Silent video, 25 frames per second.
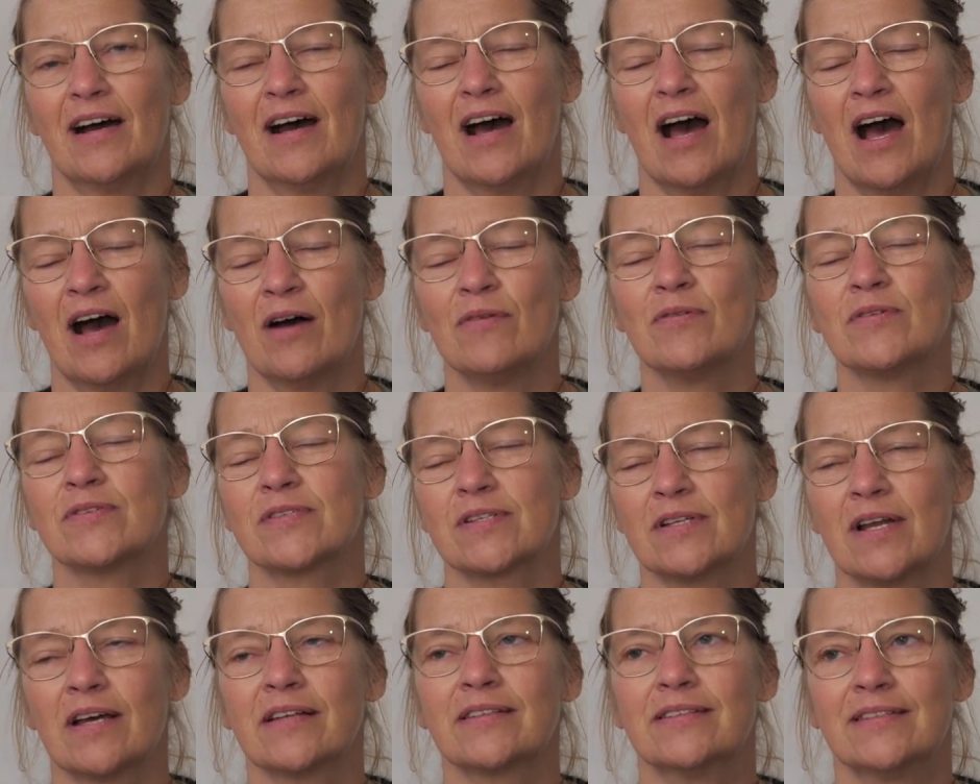I
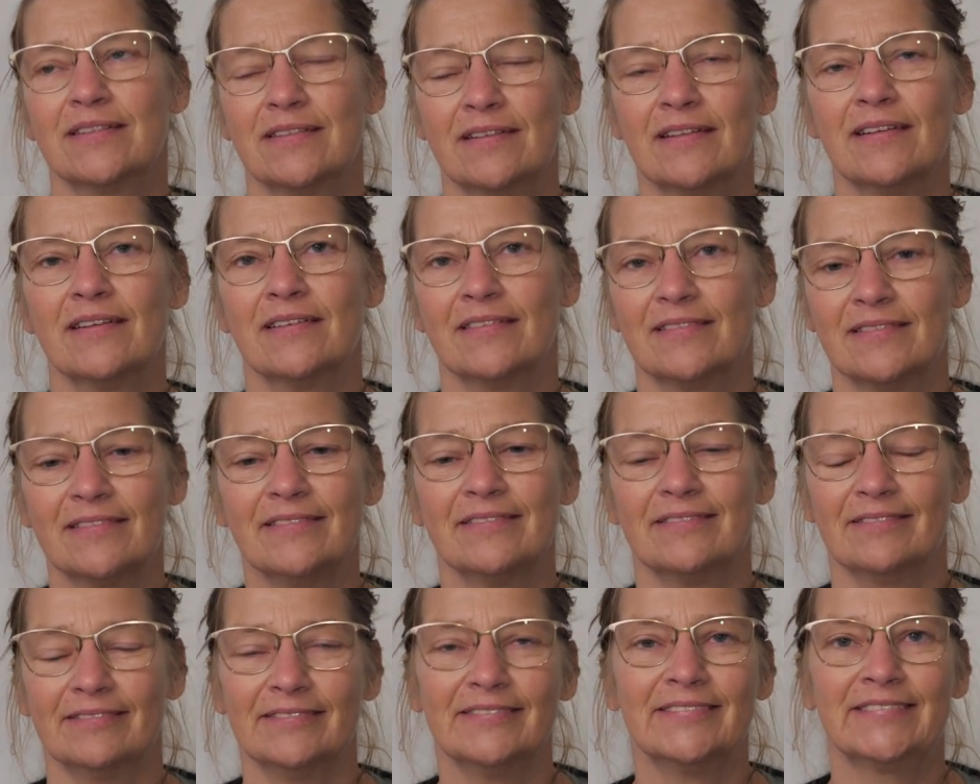was like
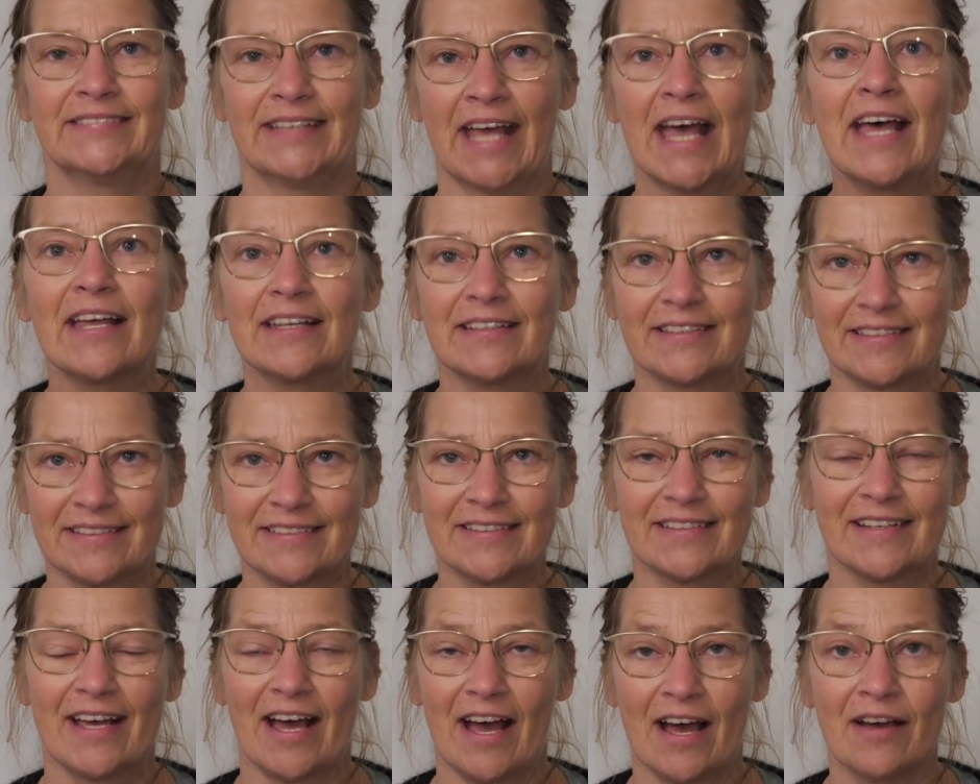
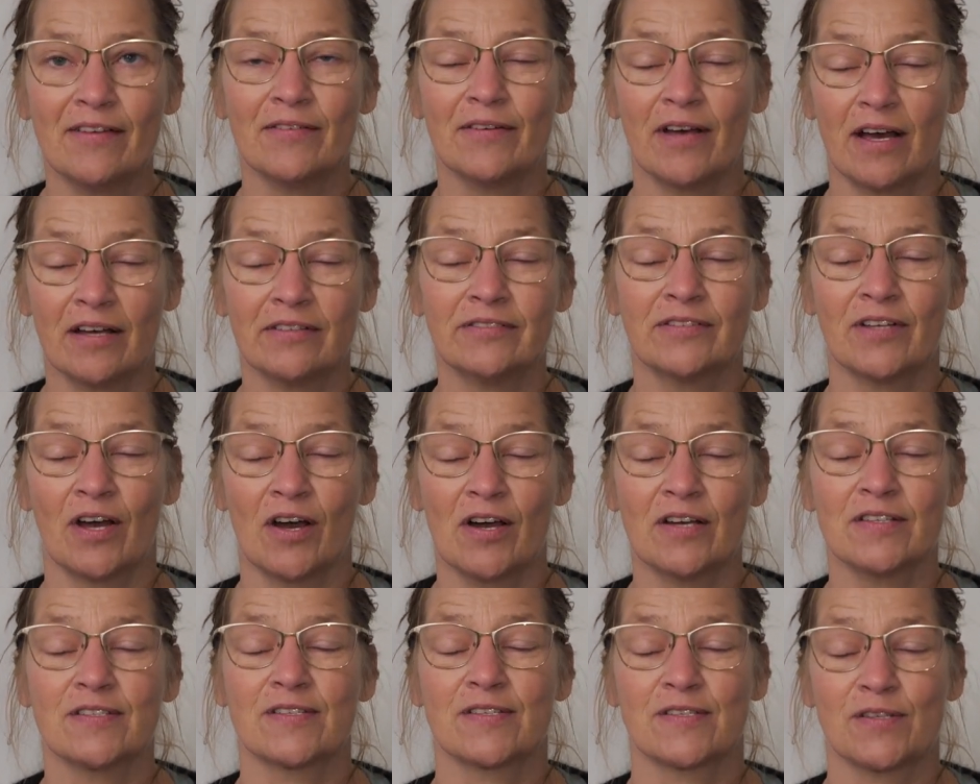dead. I
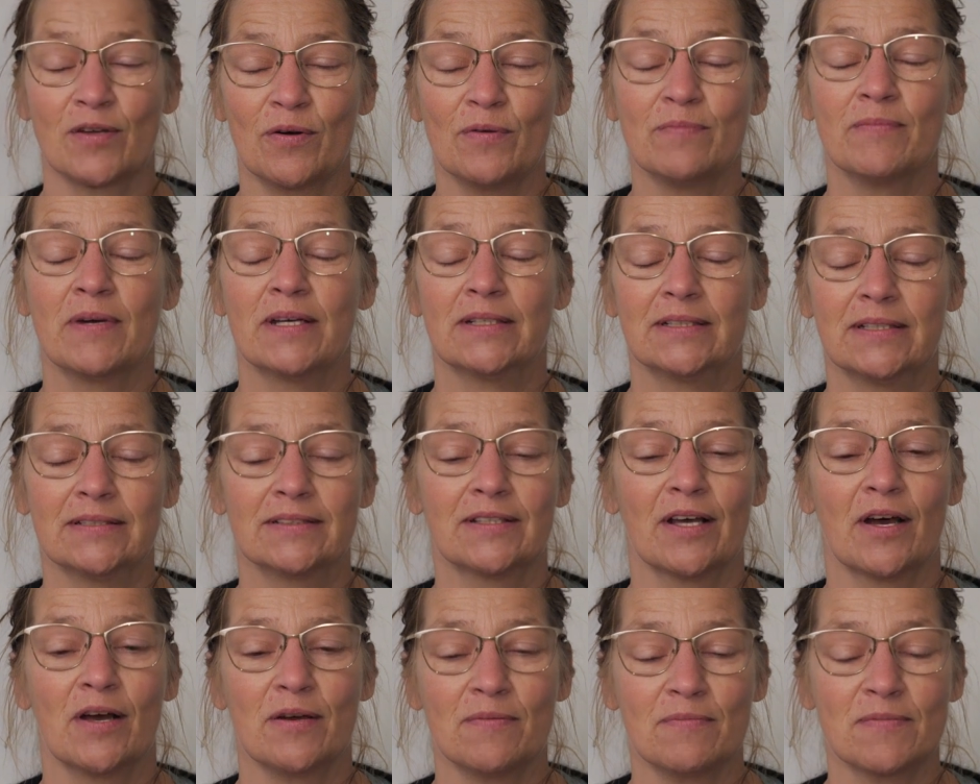died so many
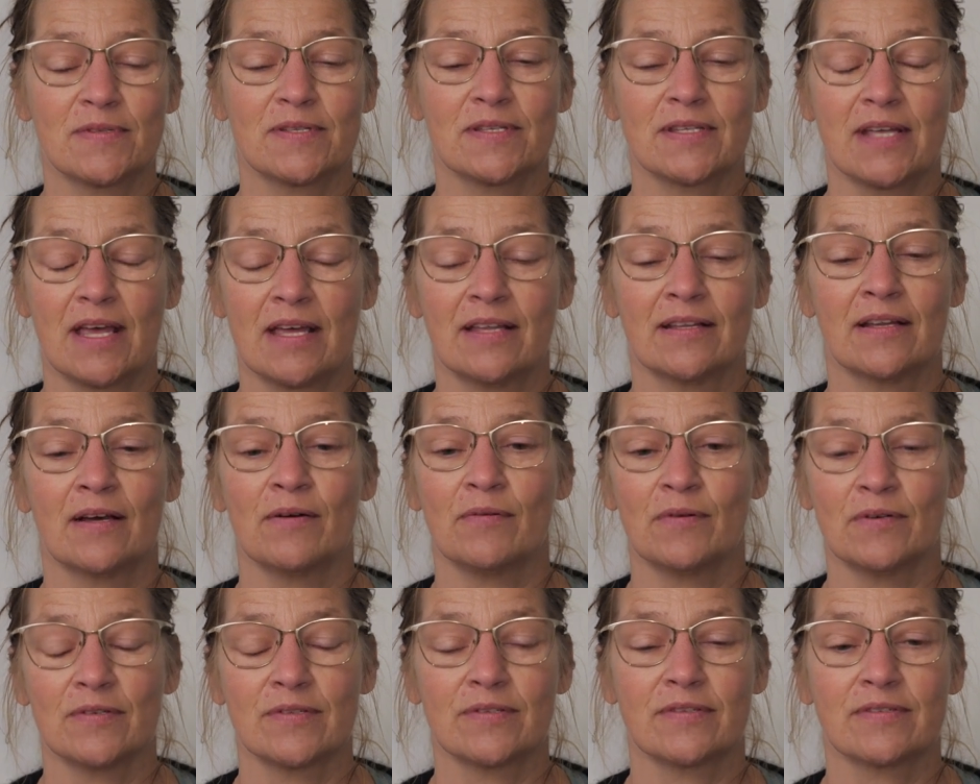times, and I
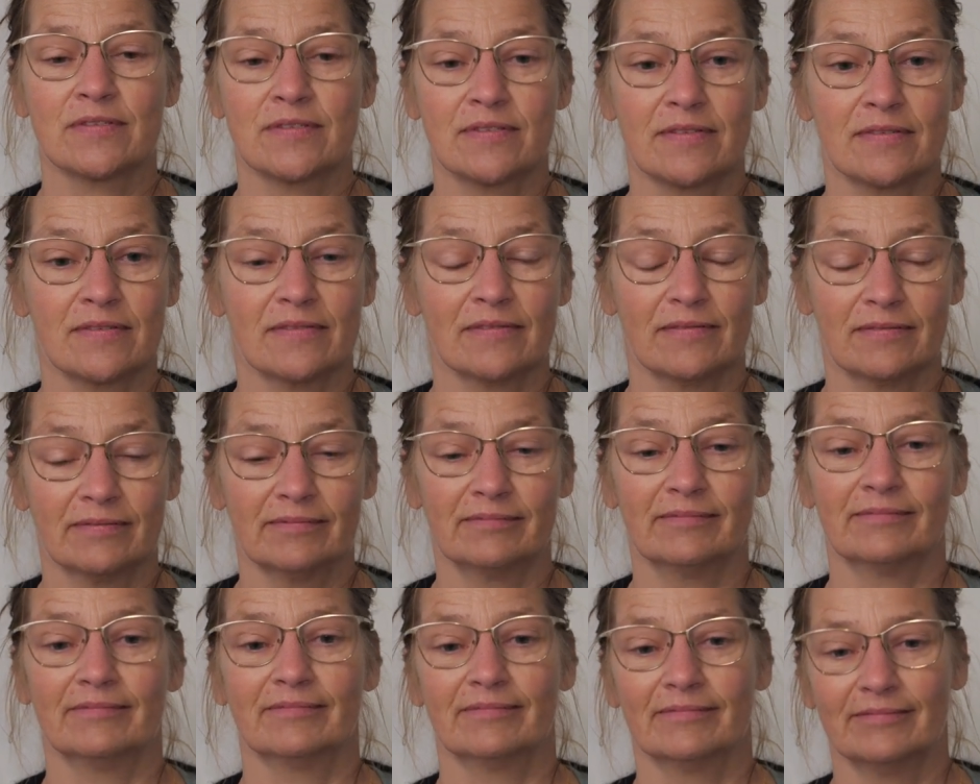was
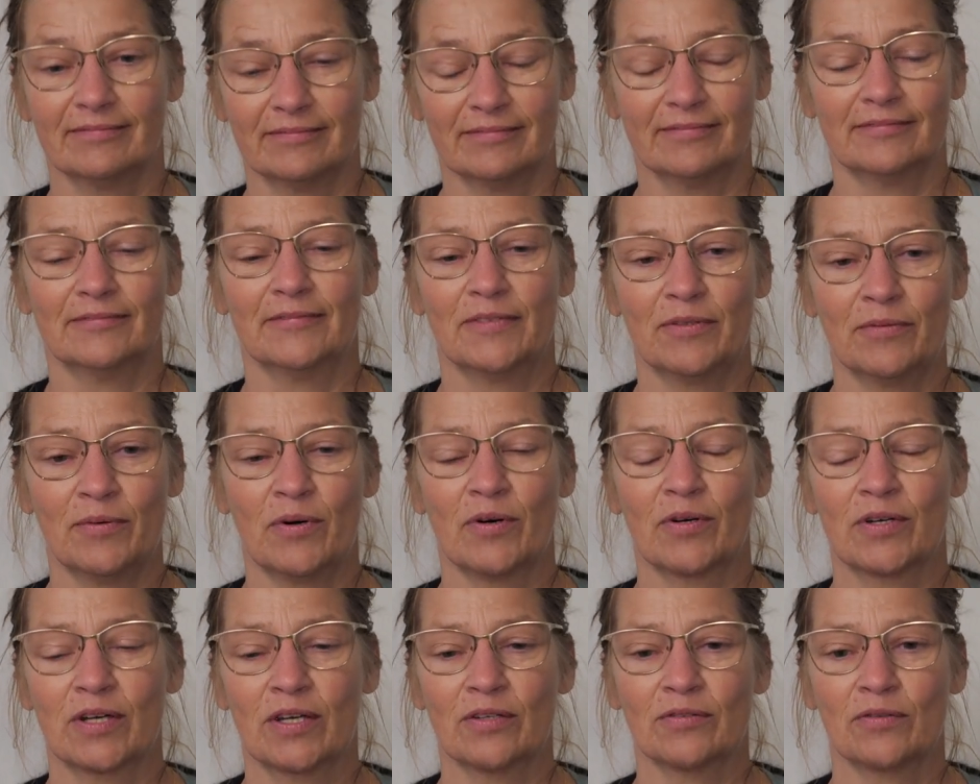
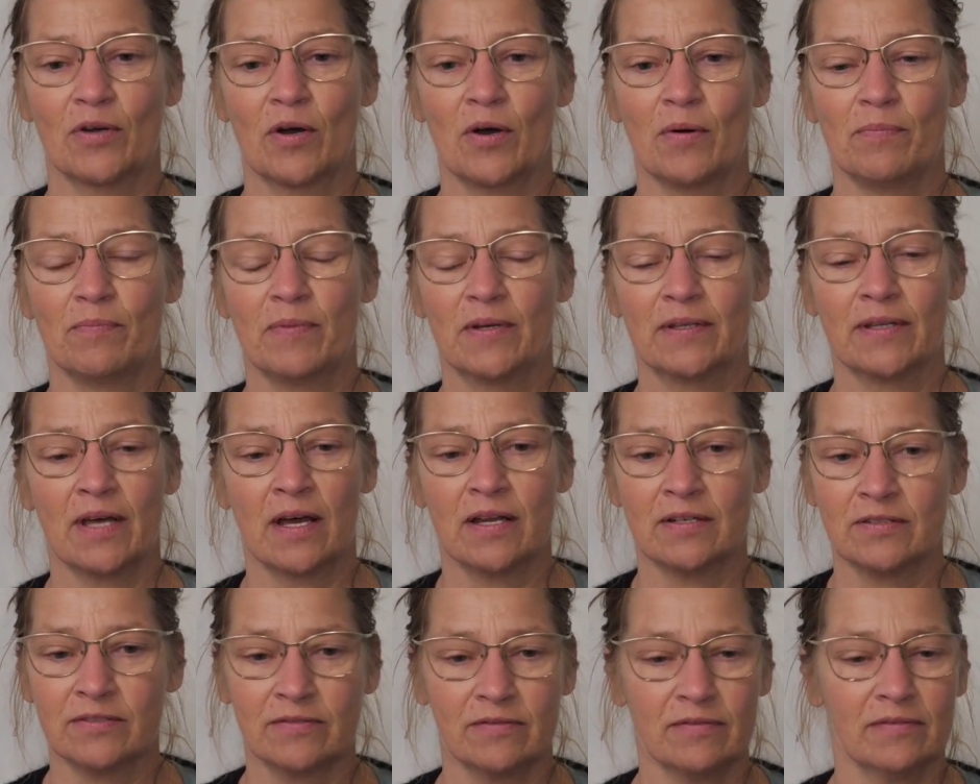woken up,
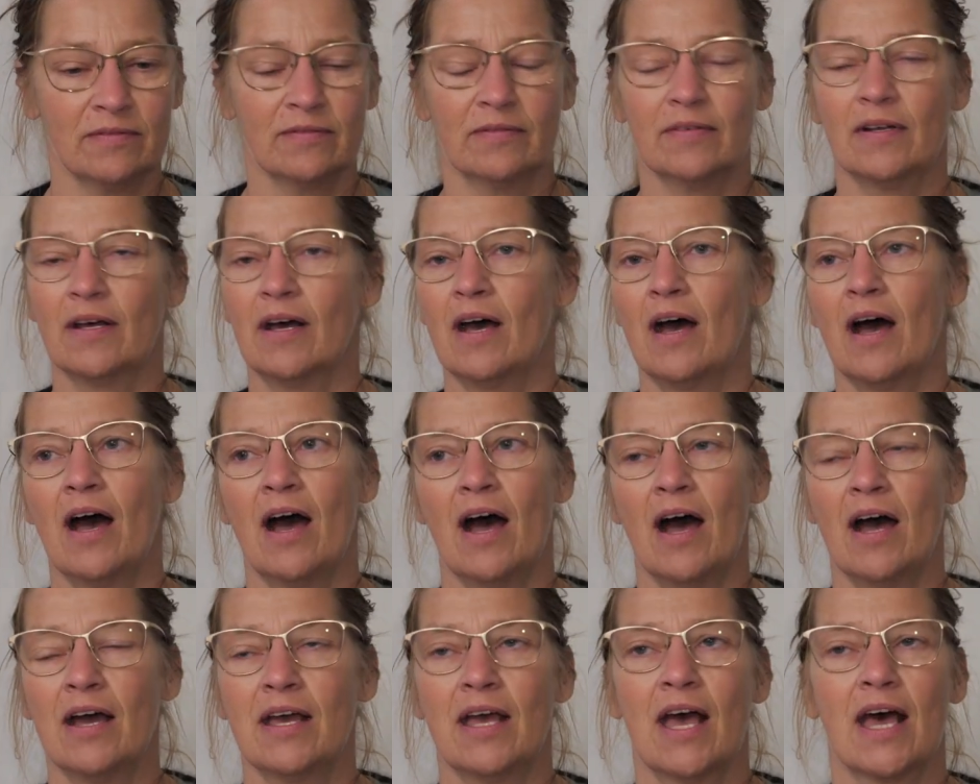and
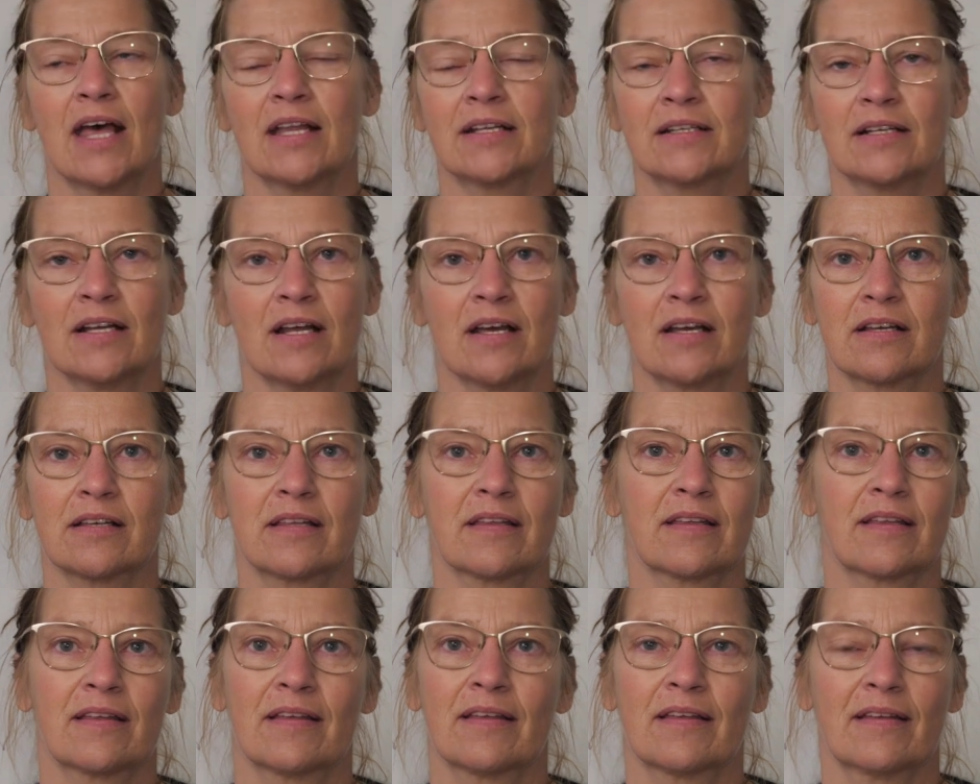I had like